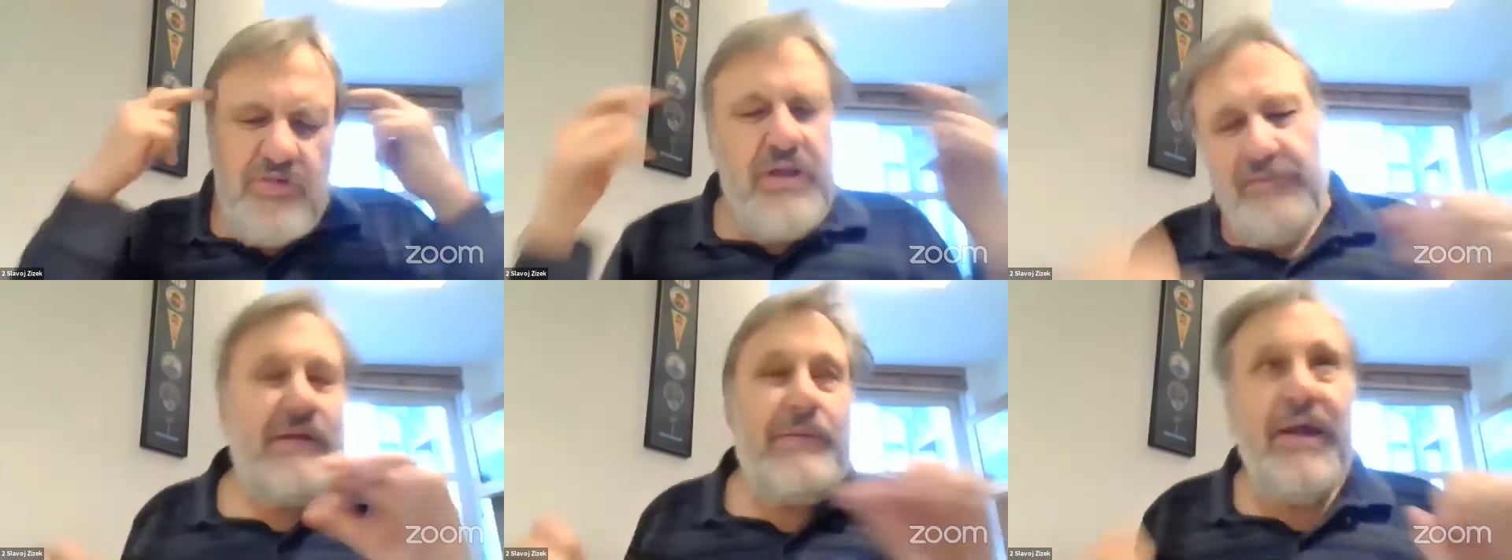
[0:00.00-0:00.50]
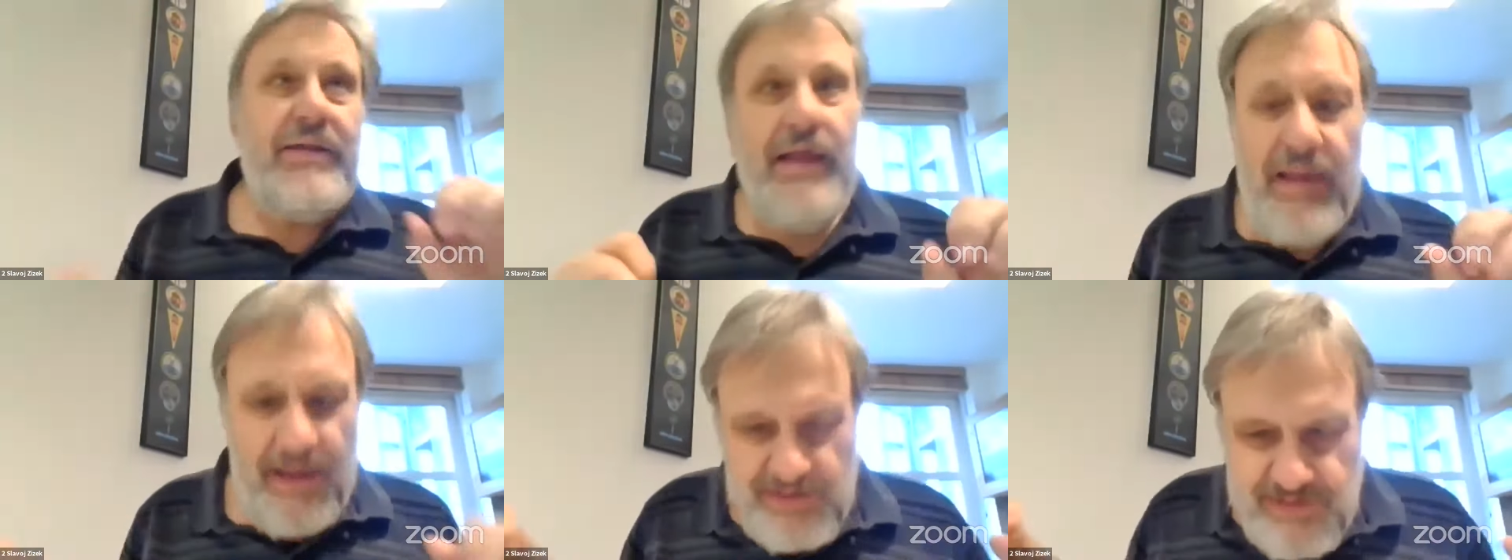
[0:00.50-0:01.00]
gives me an
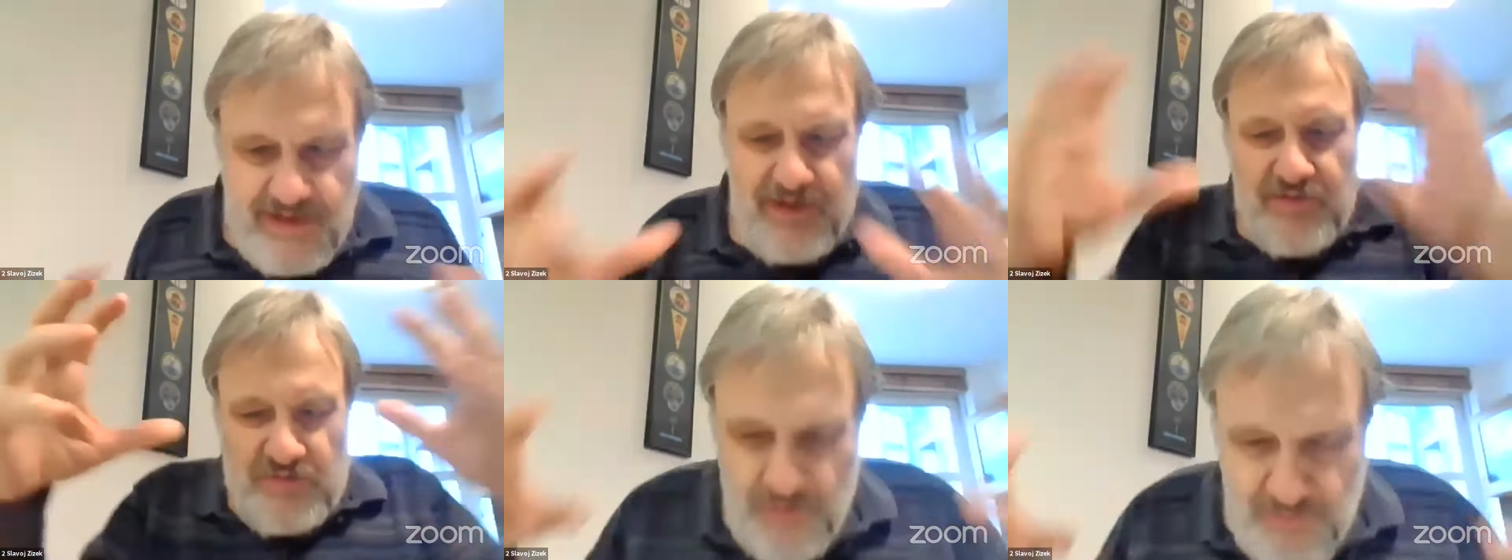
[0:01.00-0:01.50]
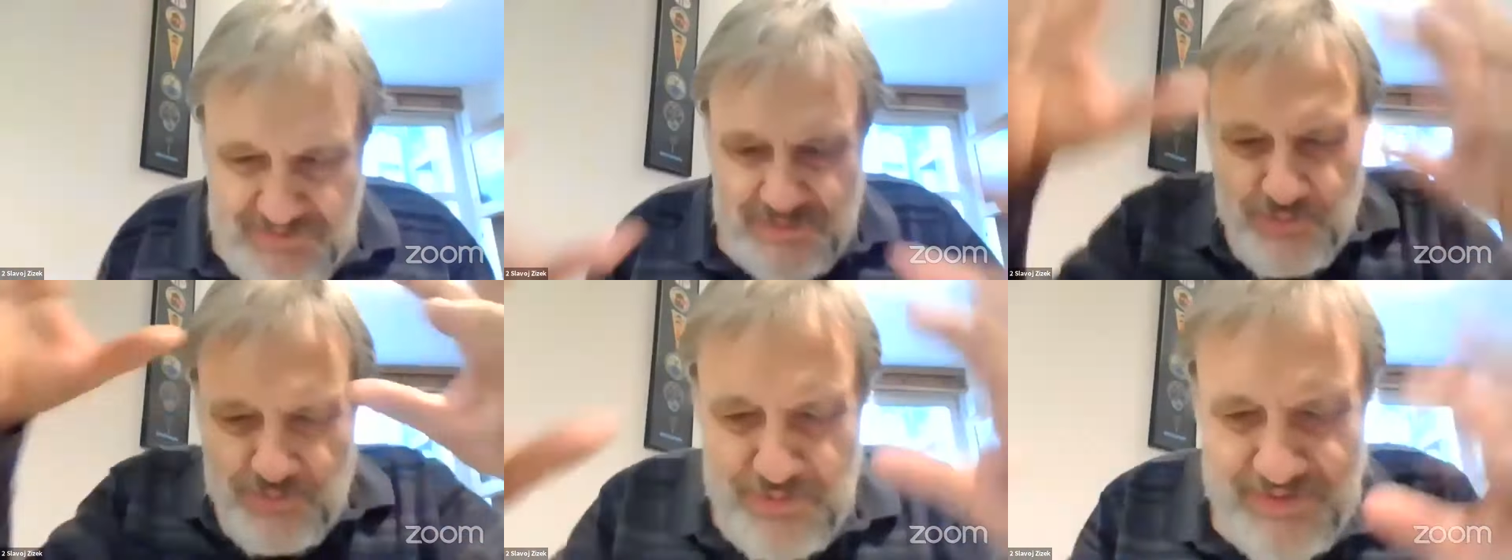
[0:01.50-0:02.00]
electric shock
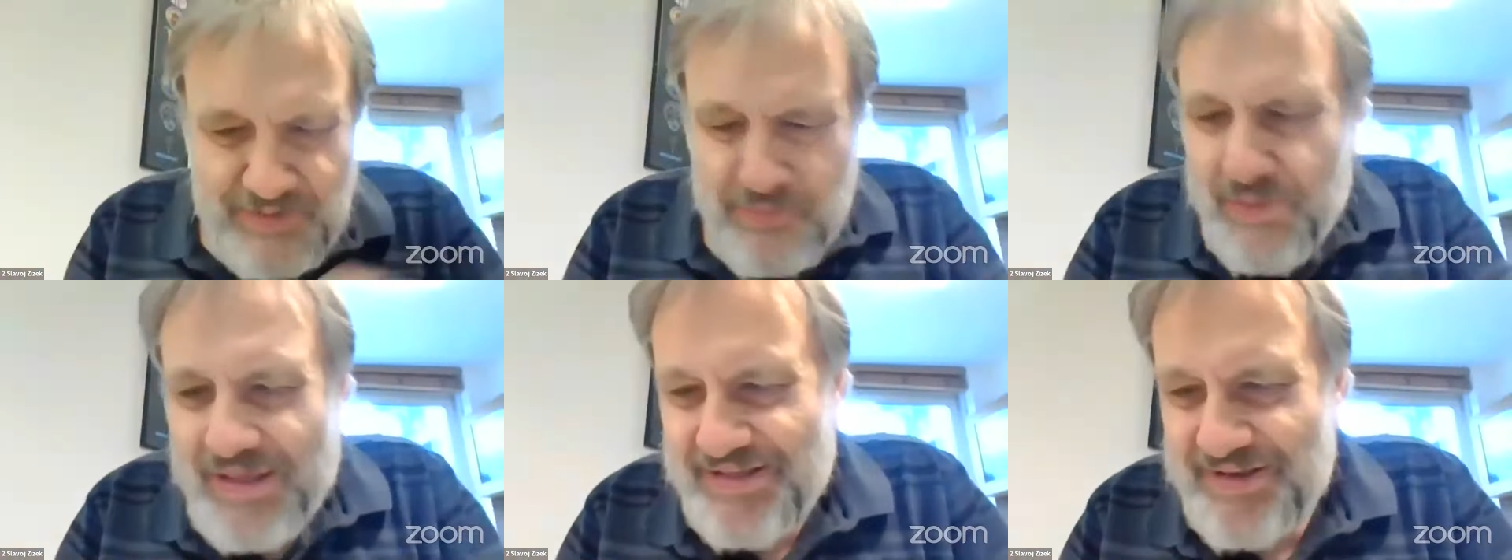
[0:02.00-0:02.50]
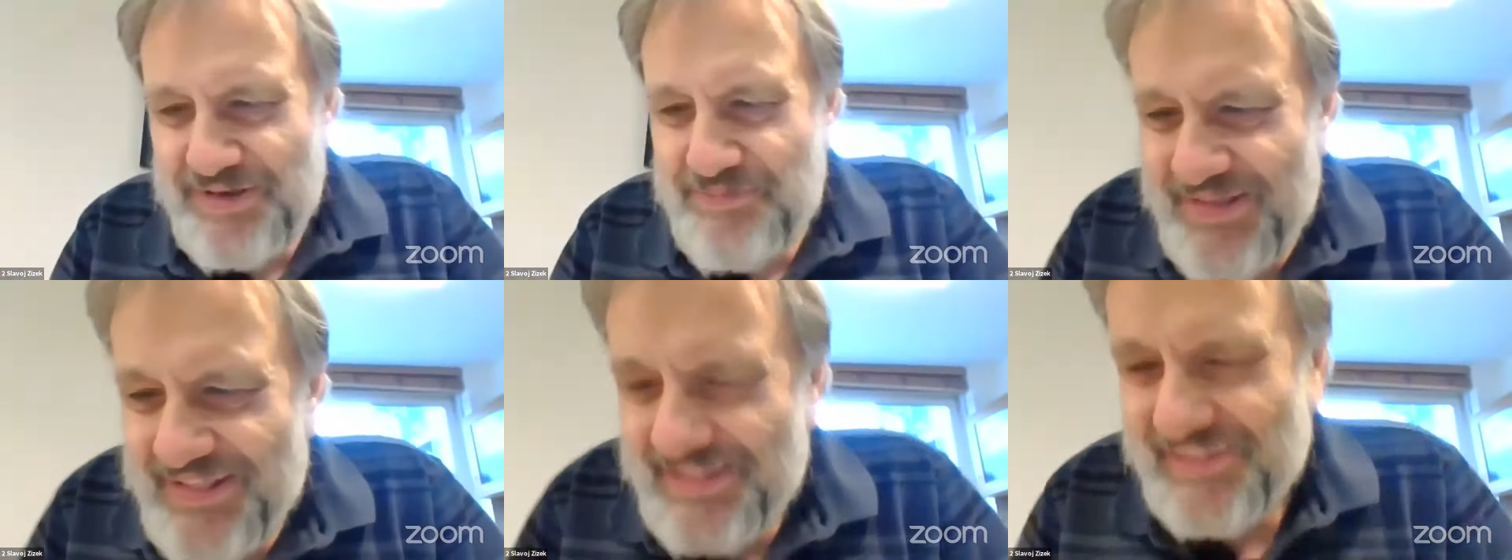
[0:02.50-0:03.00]
to
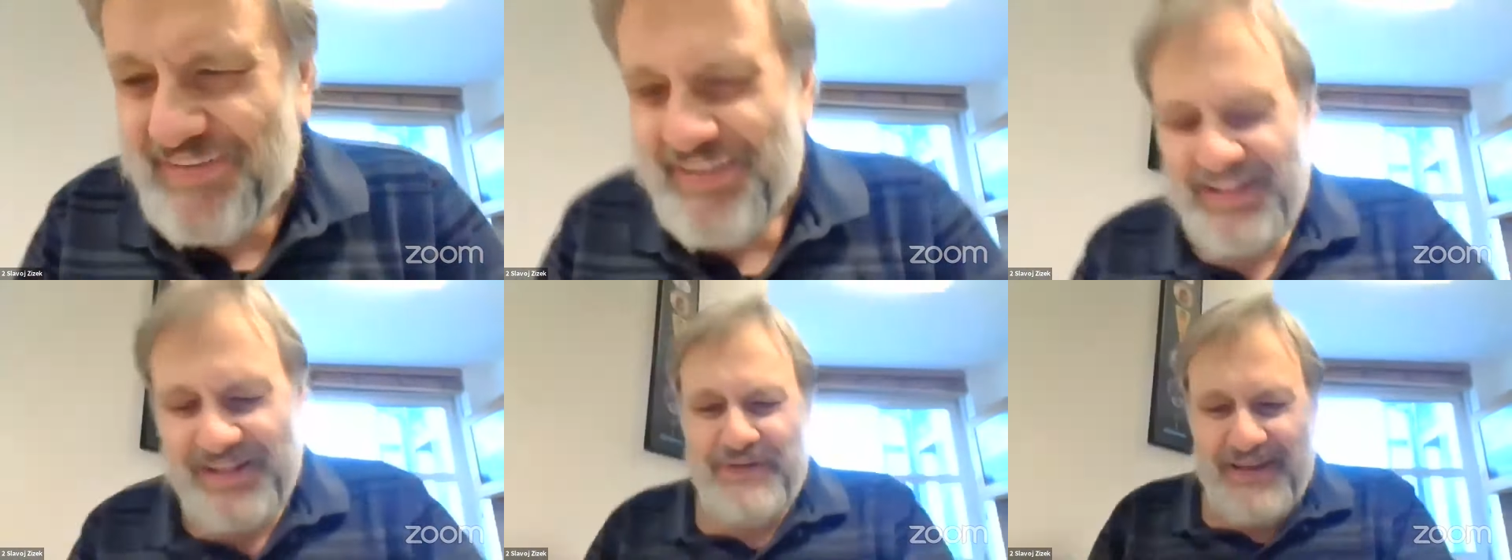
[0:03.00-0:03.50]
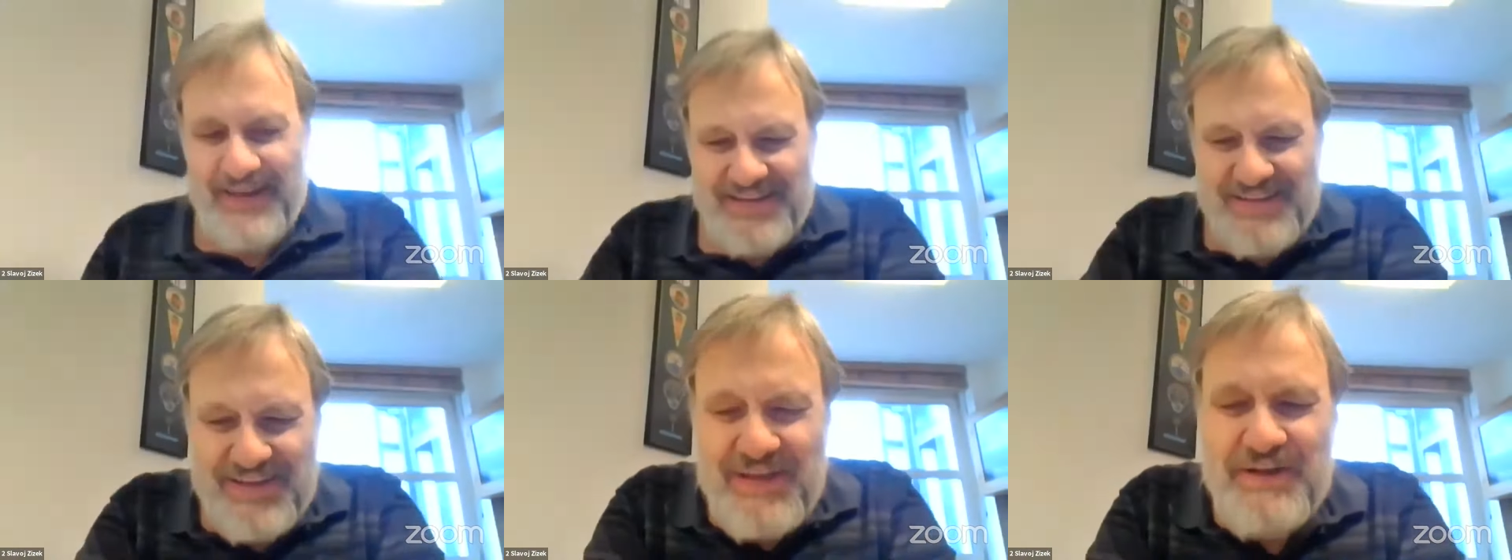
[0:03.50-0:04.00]
awaken me so that I
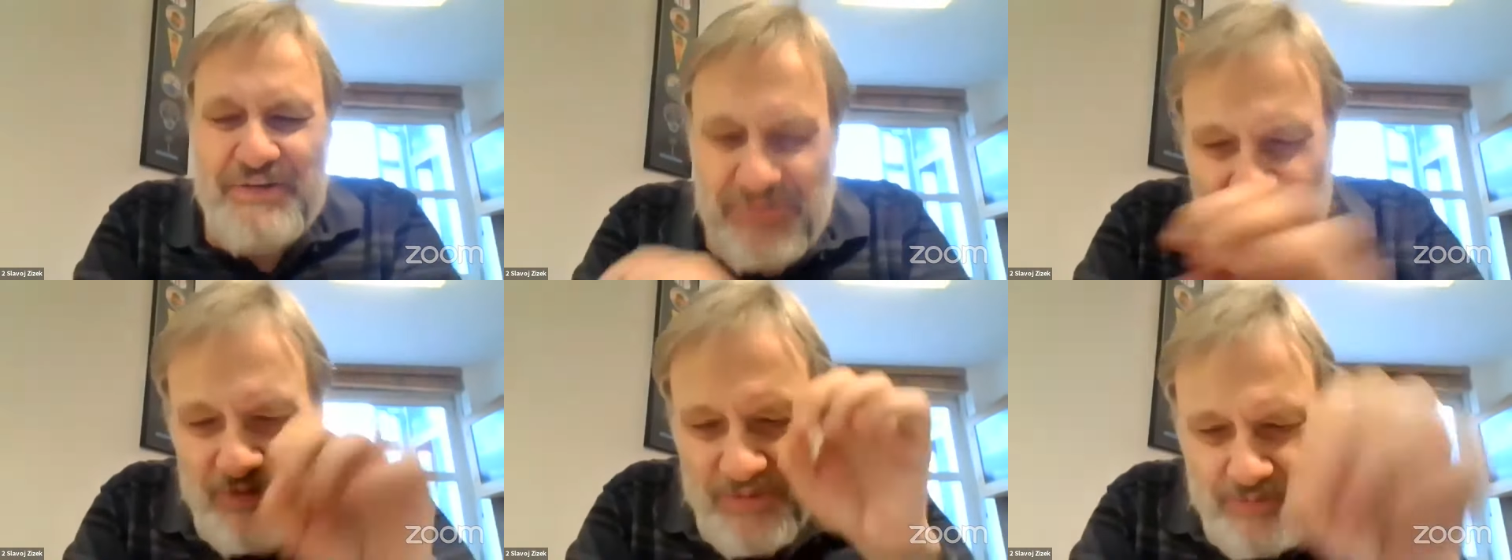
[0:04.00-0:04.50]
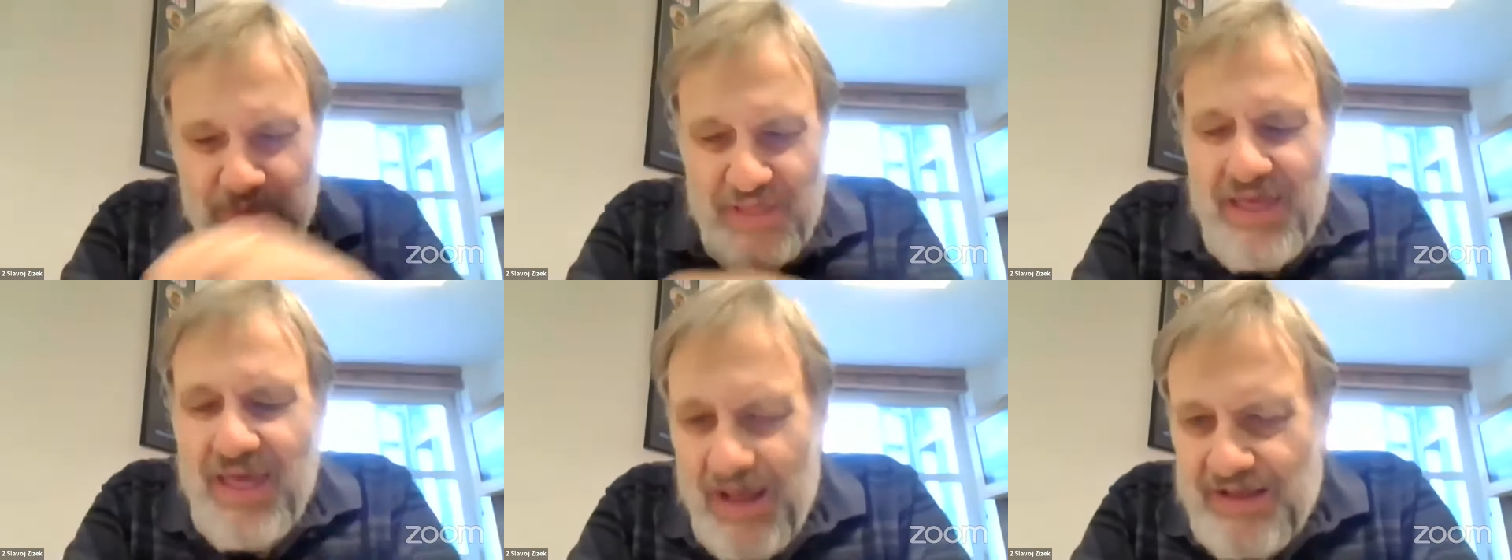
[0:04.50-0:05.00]
will
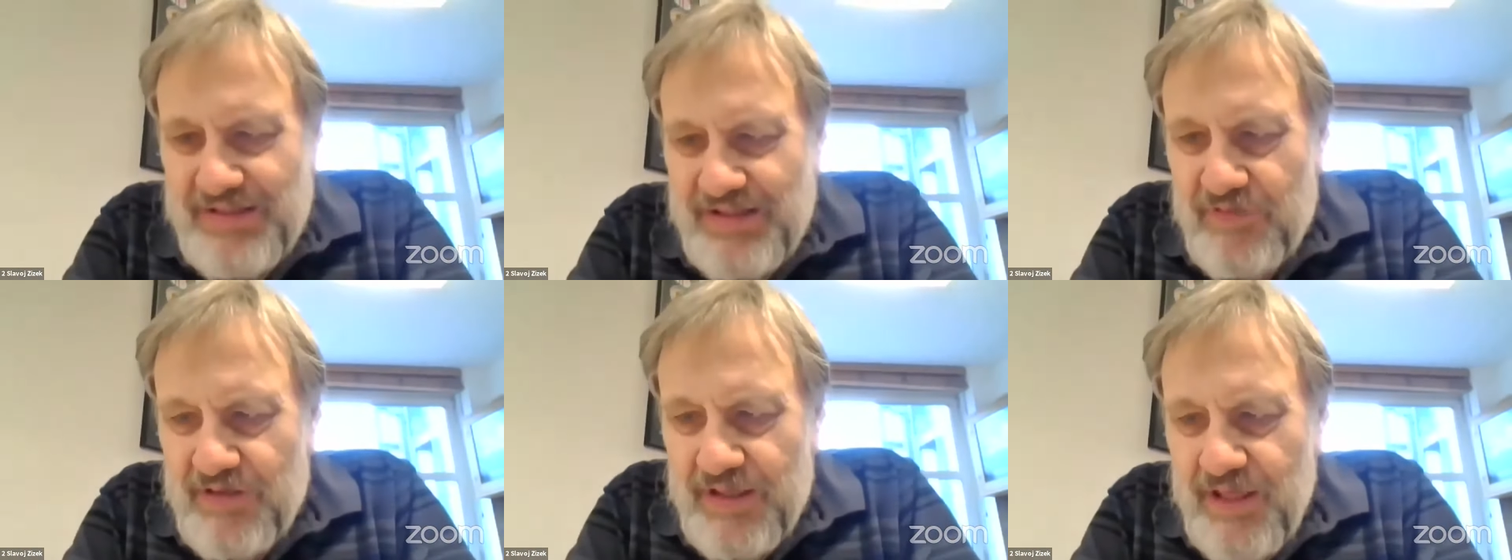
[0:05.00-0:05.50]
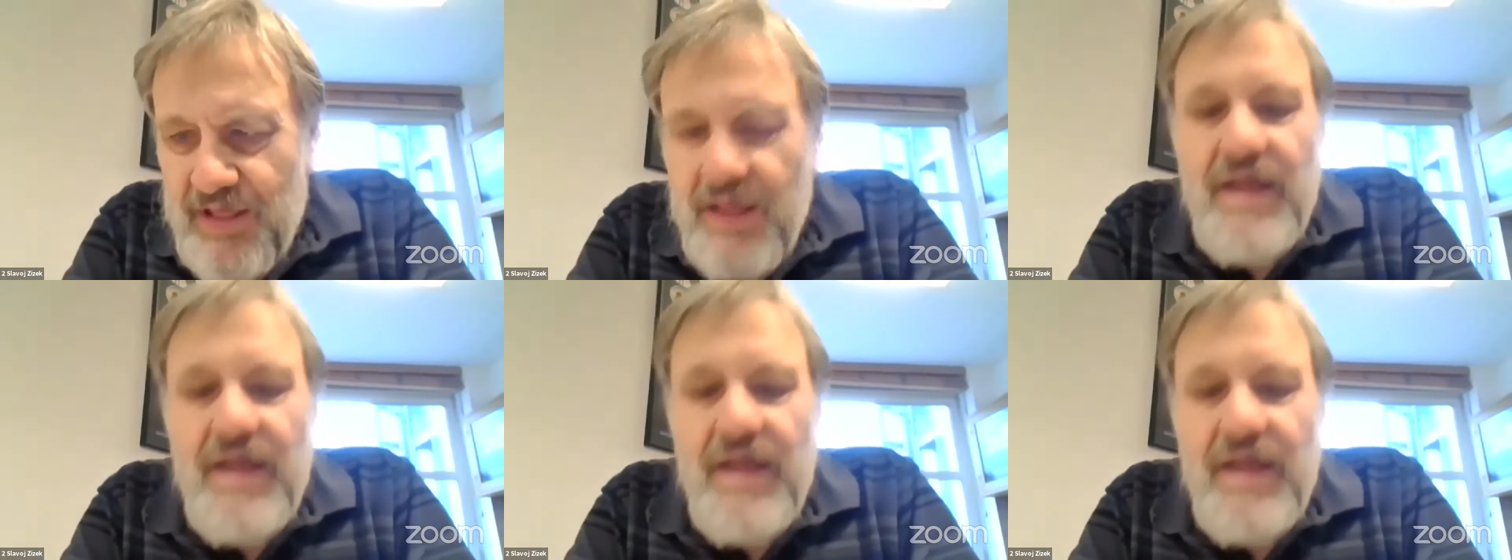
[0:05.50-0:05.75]
follow actively.